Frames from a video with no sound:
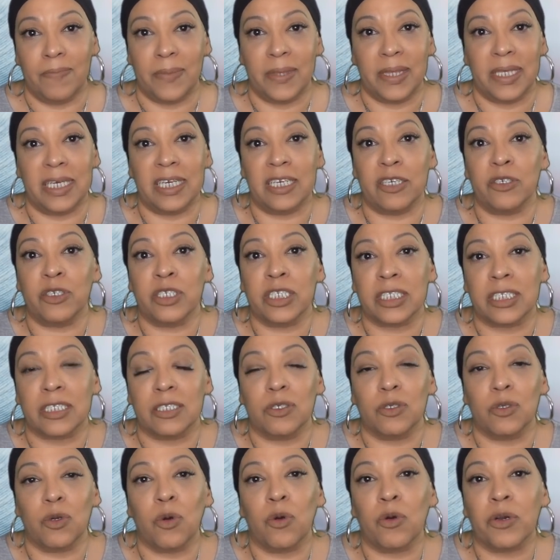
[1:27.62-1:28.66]
There is
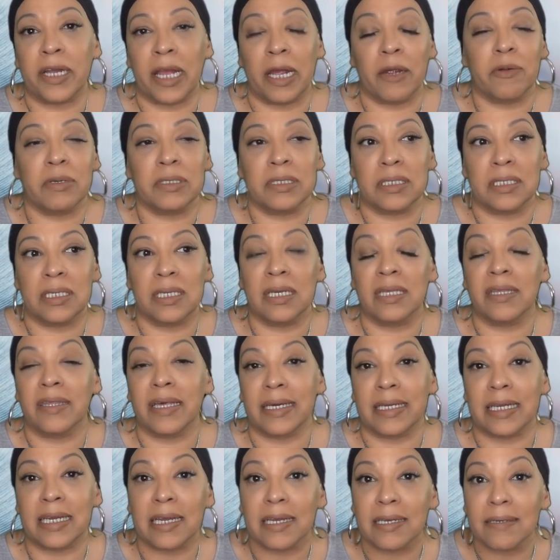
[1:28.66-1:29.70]
no guarantee
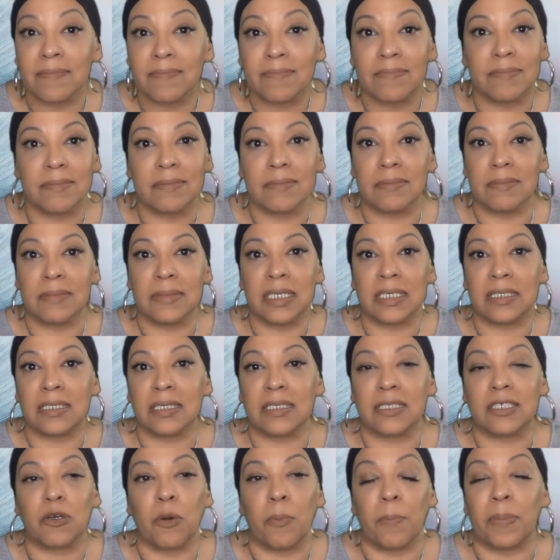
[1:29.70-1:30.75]
that this
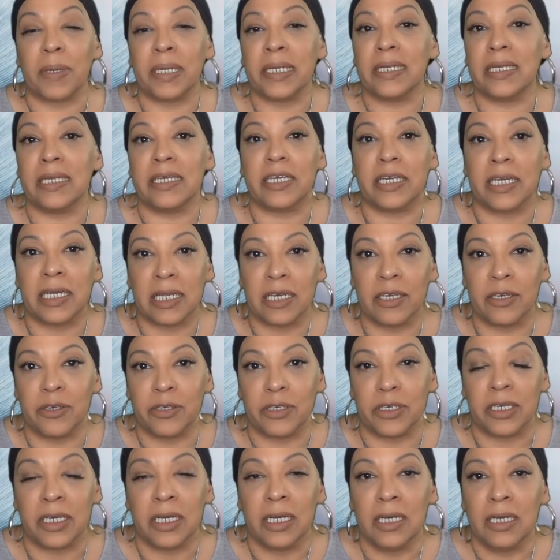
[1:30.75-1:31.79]
is completely
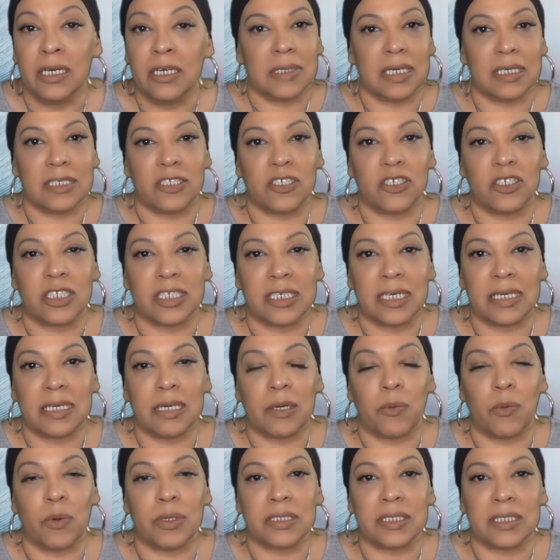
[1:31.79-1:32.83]
cleared. Let's just take
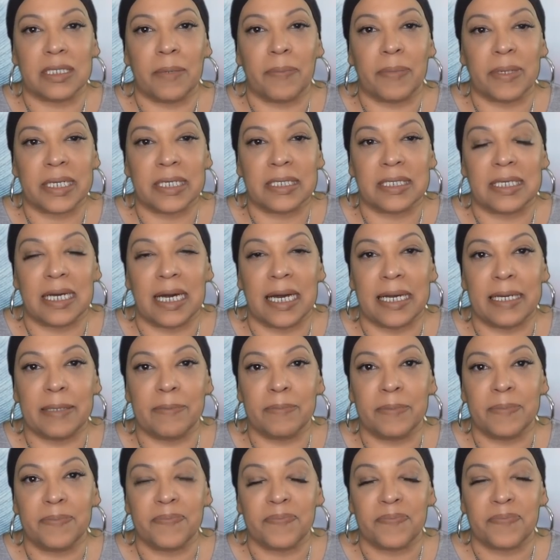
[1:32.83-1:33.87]
it one step at a
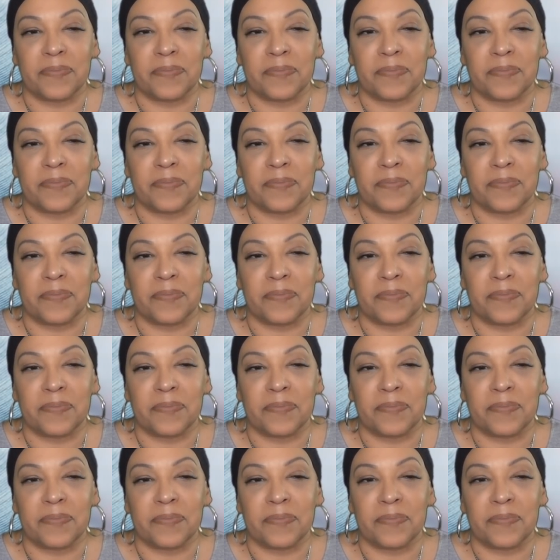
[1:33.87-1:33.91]
time.